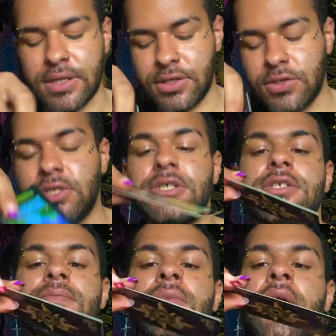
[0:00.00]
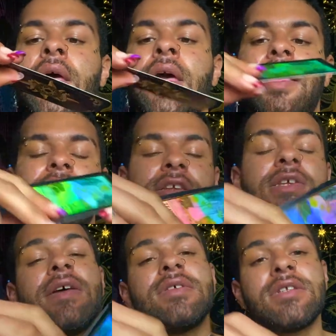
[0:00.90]
energy. And then you
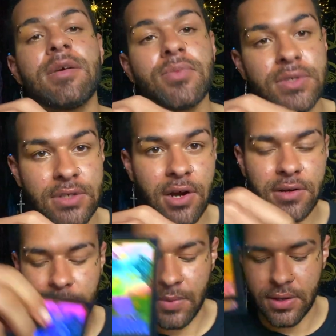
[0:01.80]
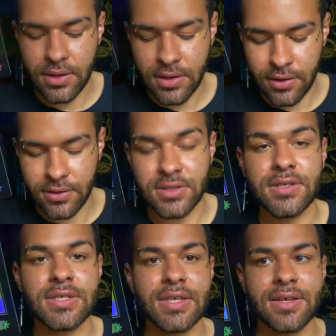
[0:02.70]
have the temperance card coming in here. It's
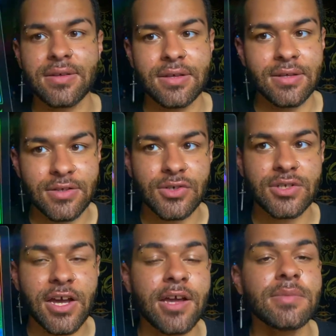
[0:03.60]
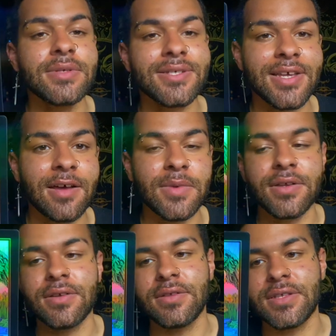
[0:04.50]
just like your time is
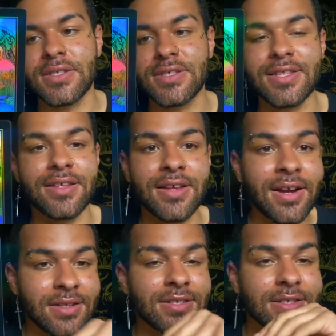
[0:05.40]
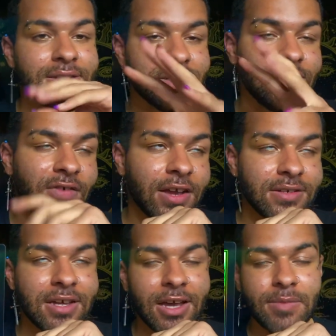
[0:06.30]
coming. This is the this is the divine
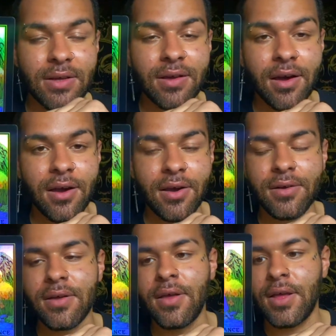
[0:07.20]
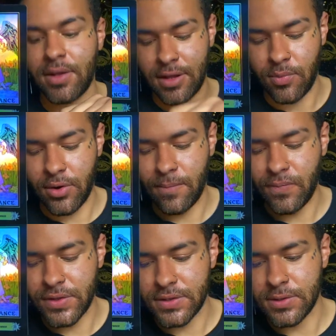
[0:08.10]
timing card, Libra.
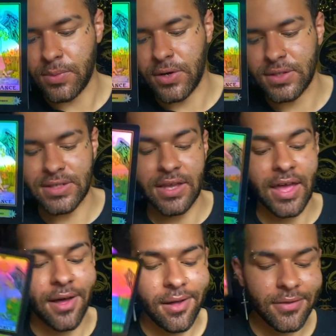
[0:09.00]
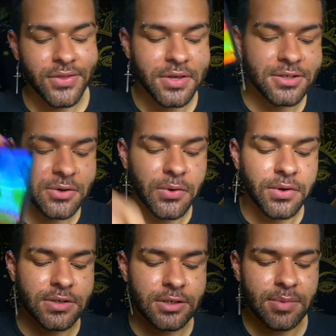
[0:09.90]
This is where it's like all things are
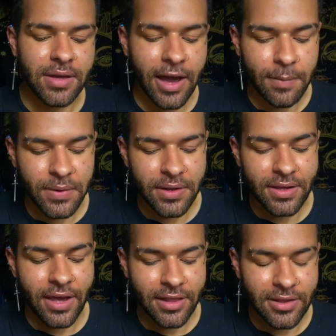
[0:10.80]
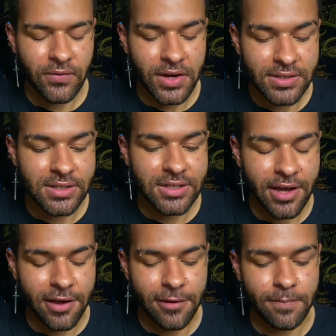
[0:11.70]
going to be happening at the right
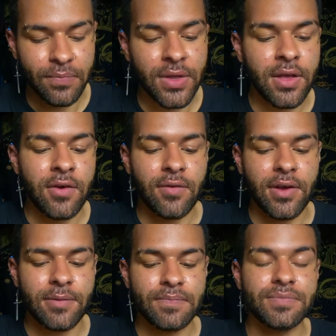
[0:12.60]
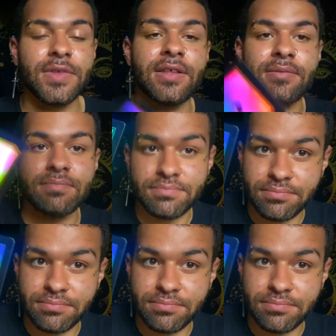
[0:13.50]
time, right? And